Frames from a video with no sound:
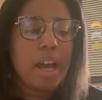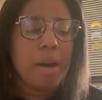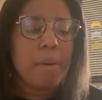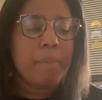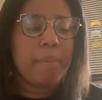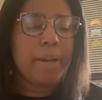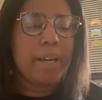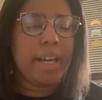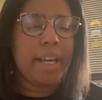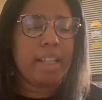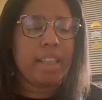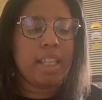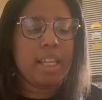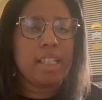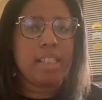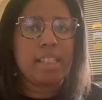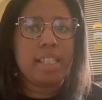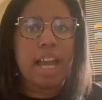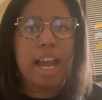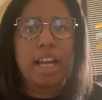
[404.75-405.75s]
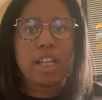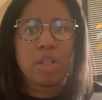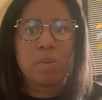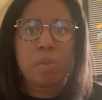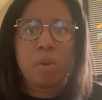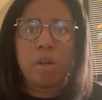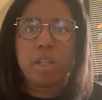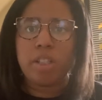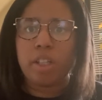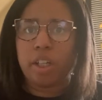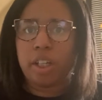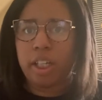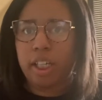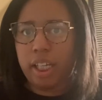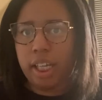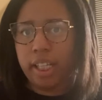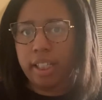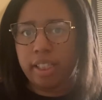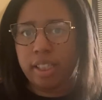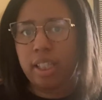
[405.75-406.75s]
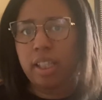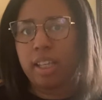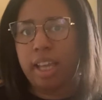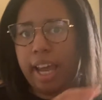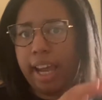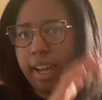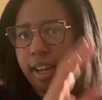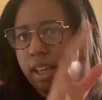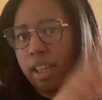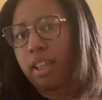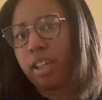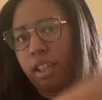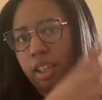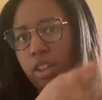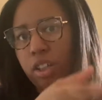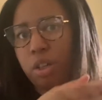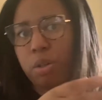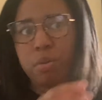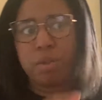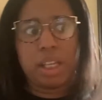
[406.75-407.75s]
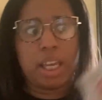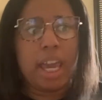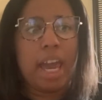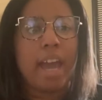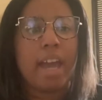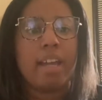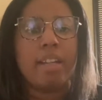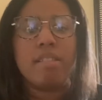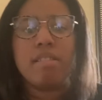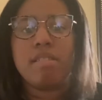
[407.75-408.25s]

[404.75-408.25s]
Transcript: But these dashboards are good to like use again.